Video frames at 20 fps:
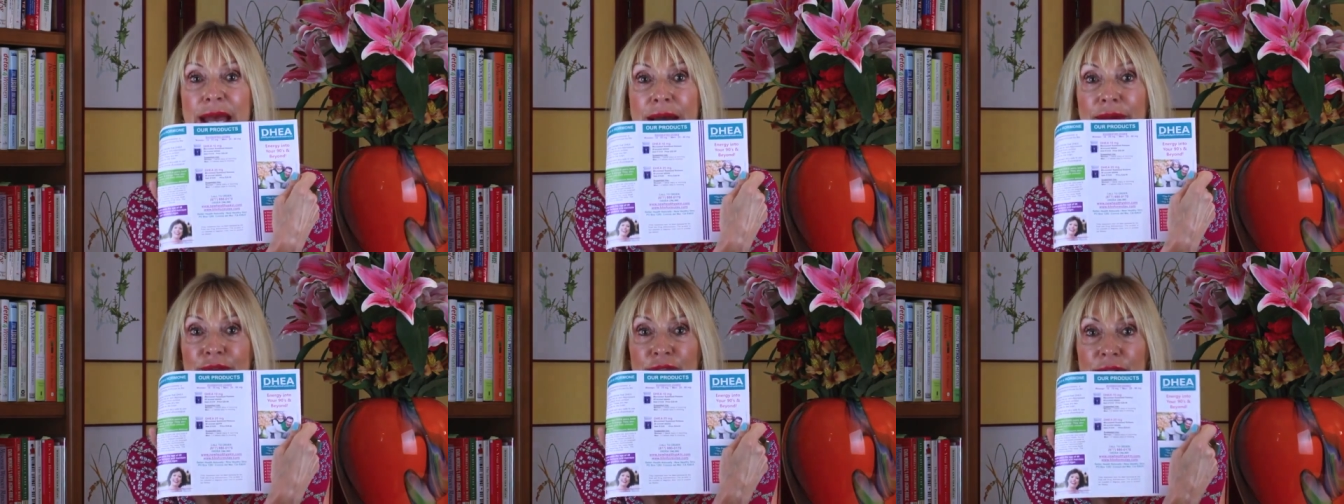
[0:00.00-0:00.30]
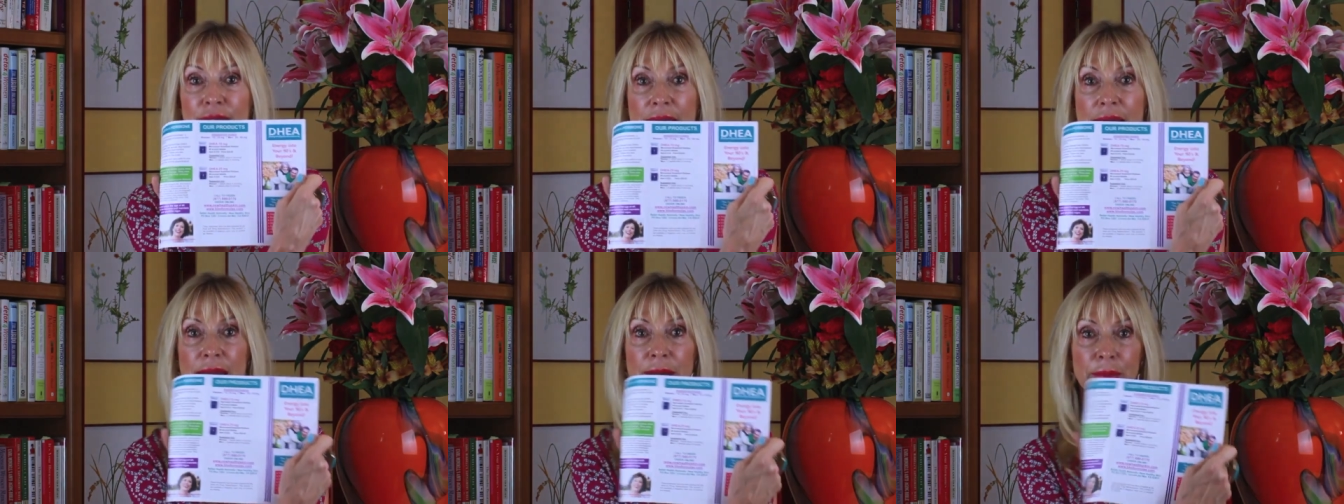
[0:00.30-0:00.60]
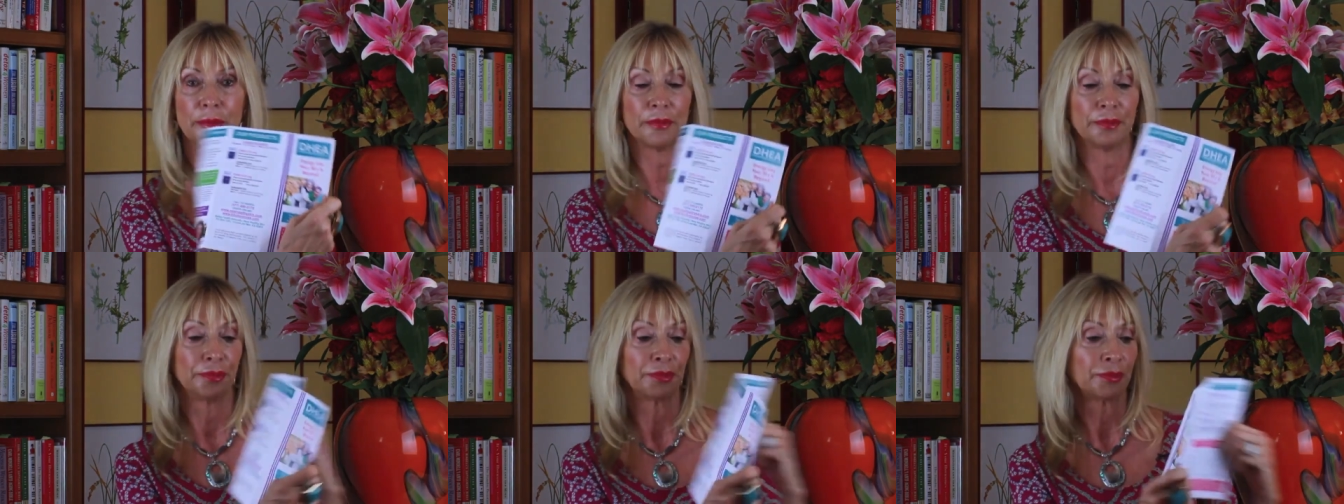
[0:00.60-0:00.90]

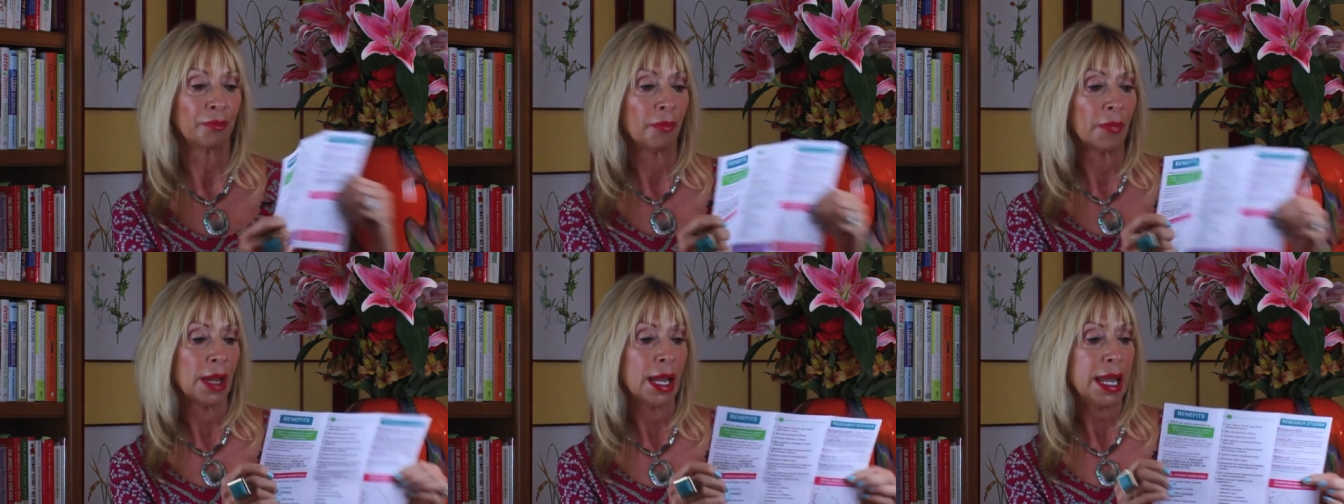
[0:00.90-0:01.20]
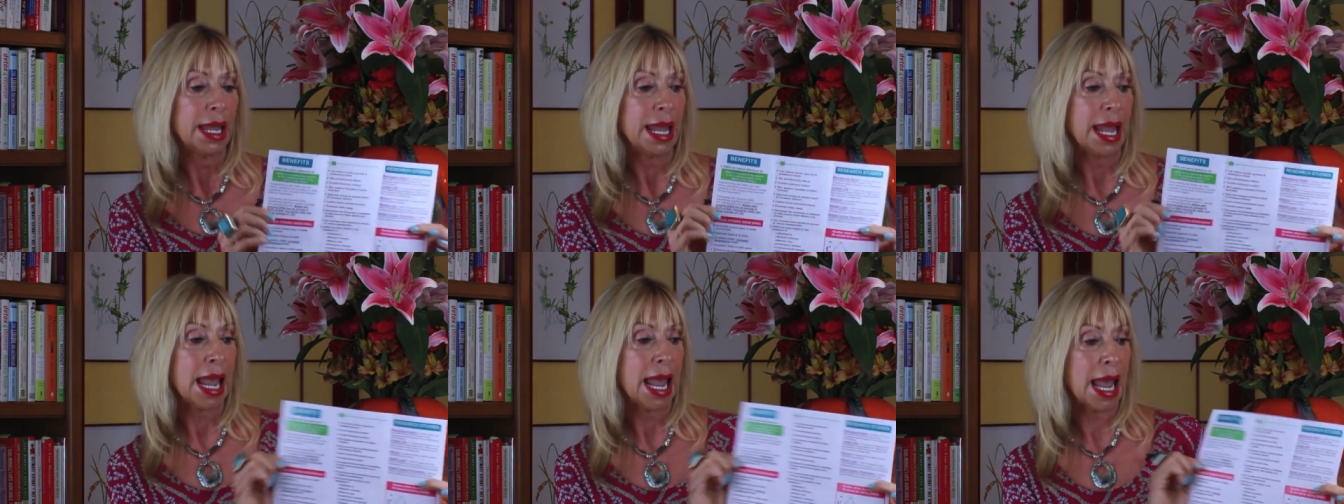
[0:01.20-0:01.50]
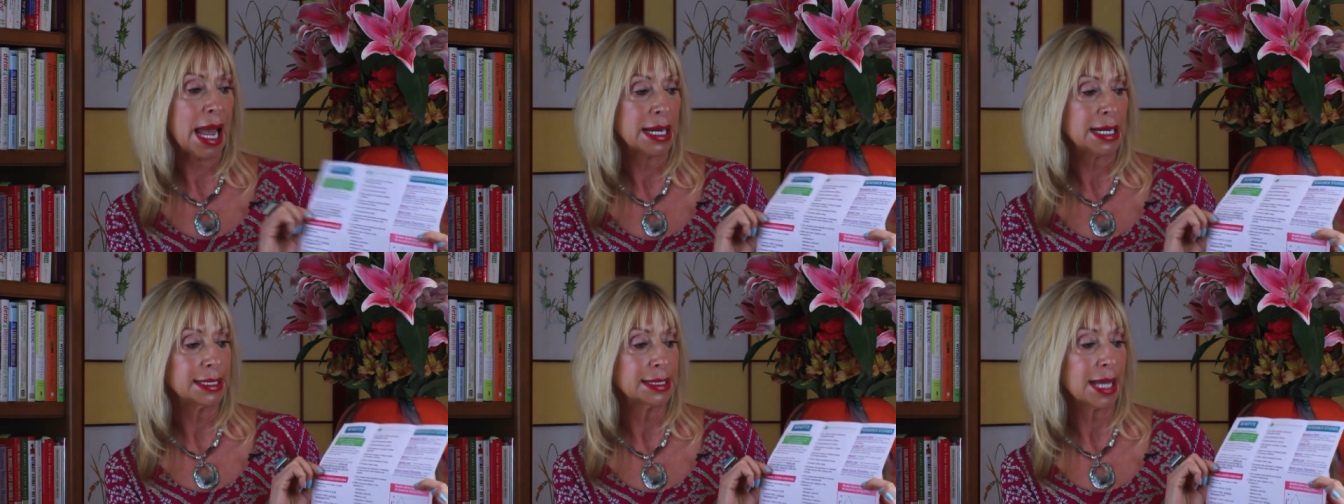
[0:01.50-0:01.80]
pamphlet.
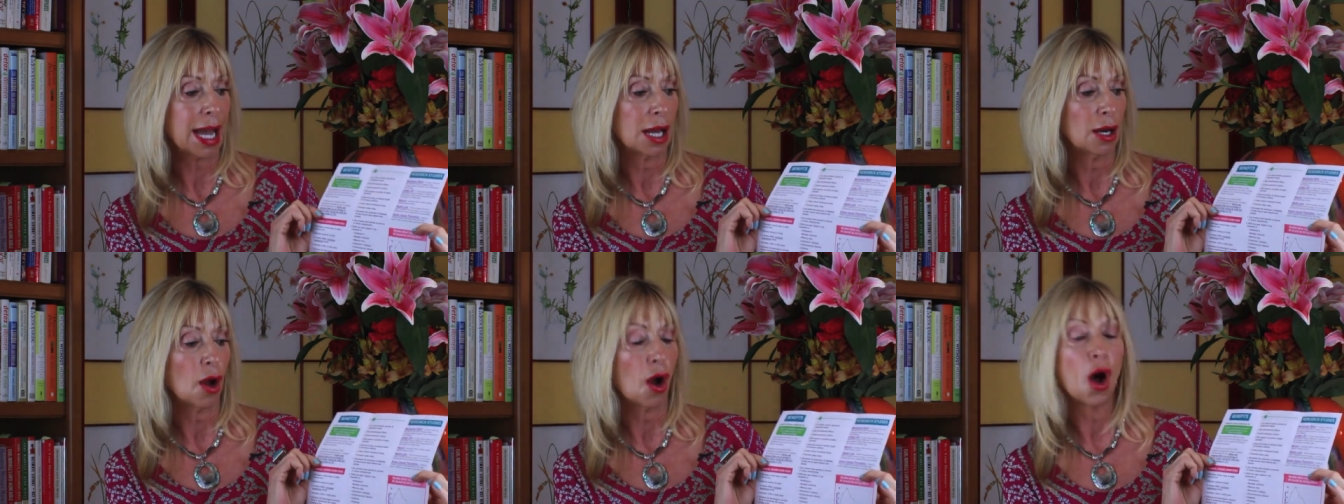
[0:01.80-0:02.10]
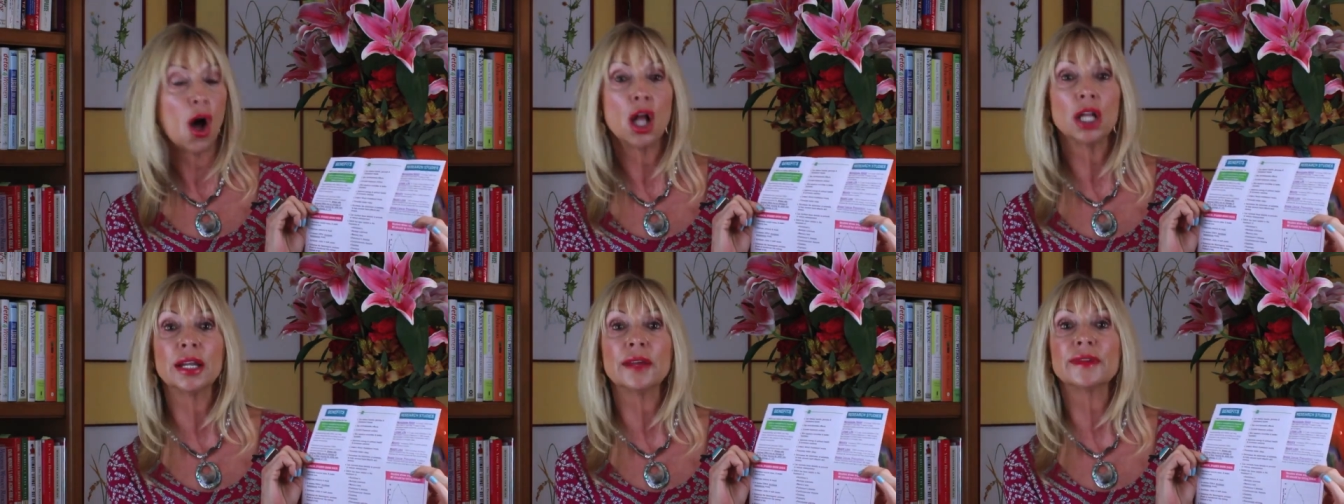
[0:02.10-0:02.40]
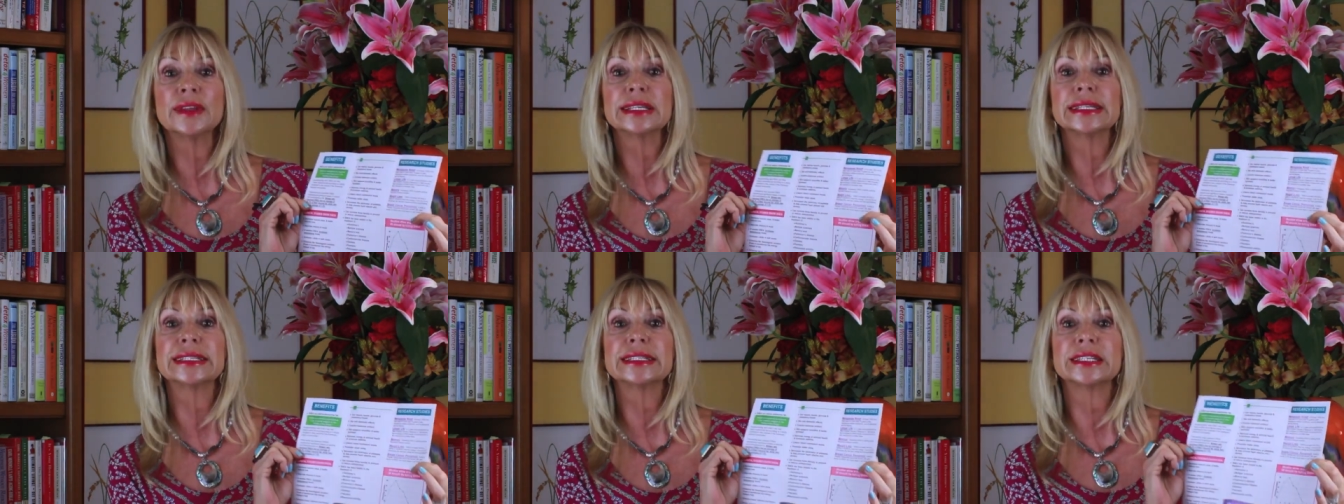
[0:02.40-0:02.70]
And it's got all
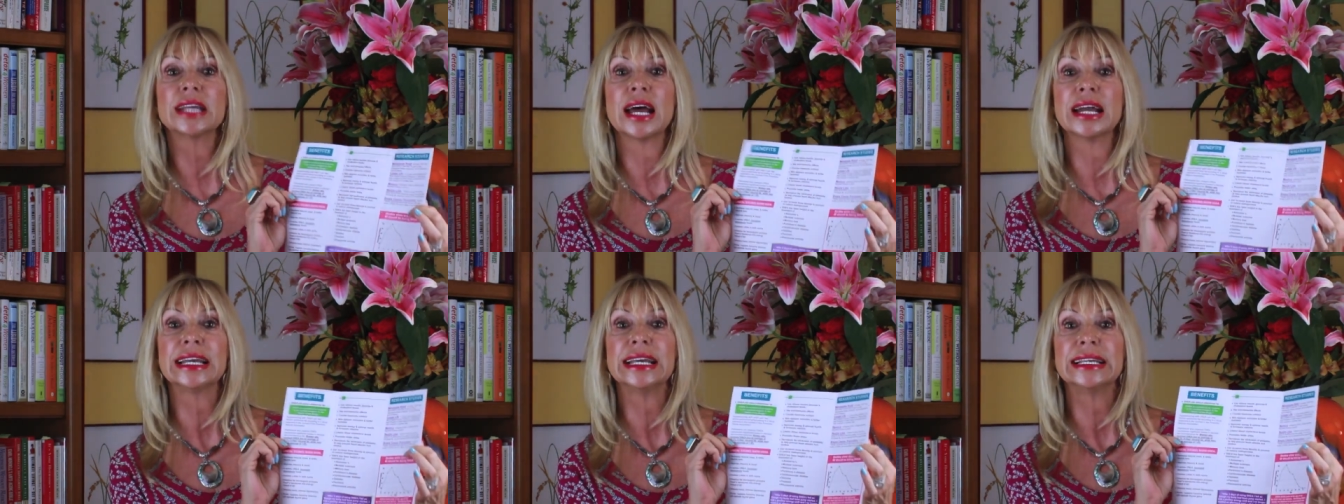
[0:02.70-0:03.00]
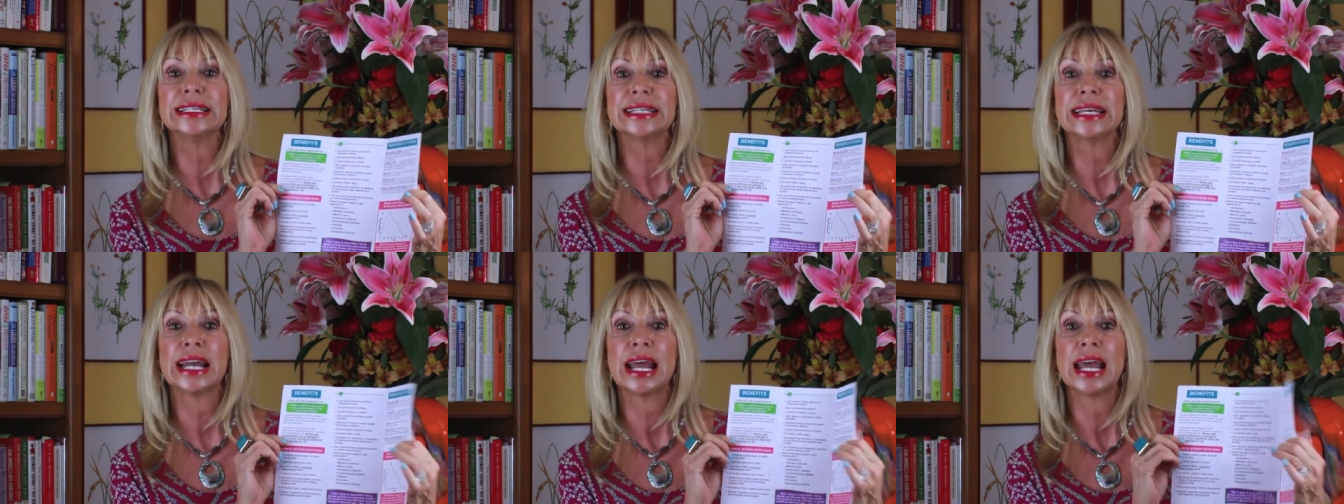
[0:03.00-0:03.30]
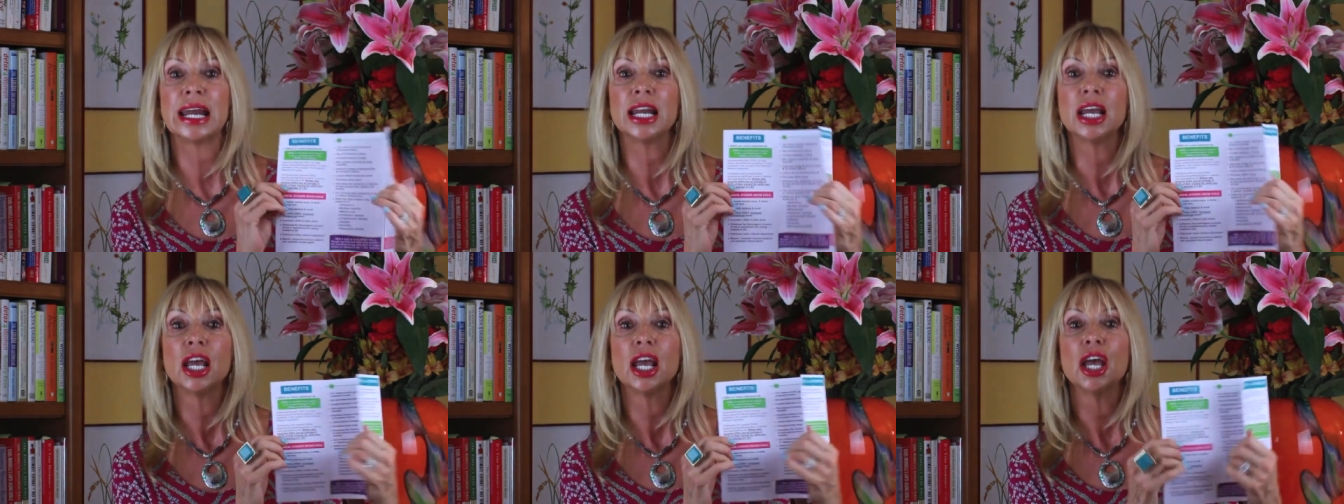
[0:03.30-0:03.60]
of the studies in
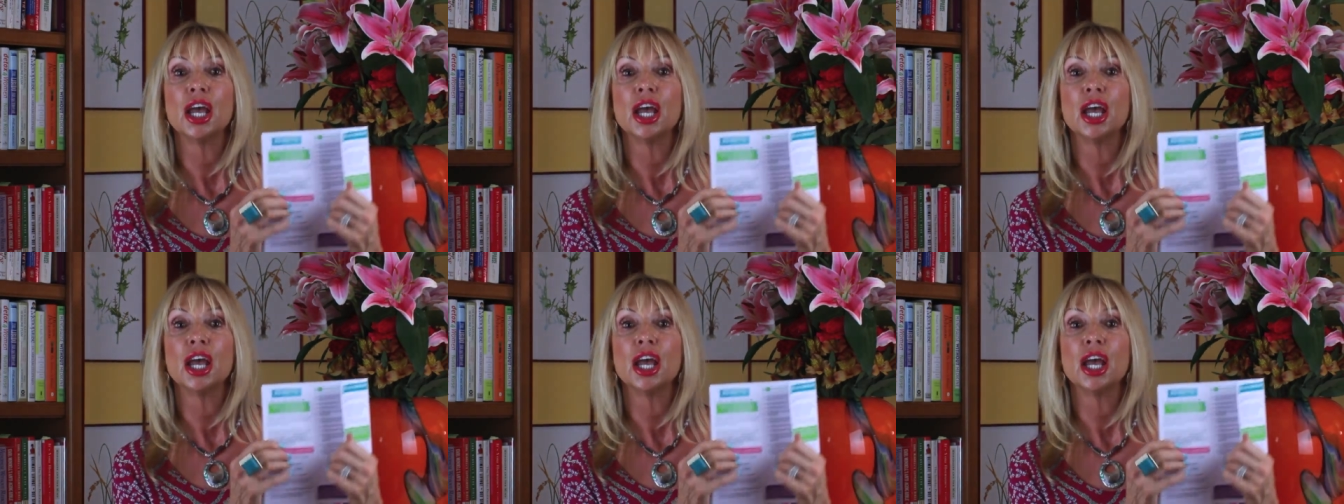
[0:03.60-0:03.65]
it.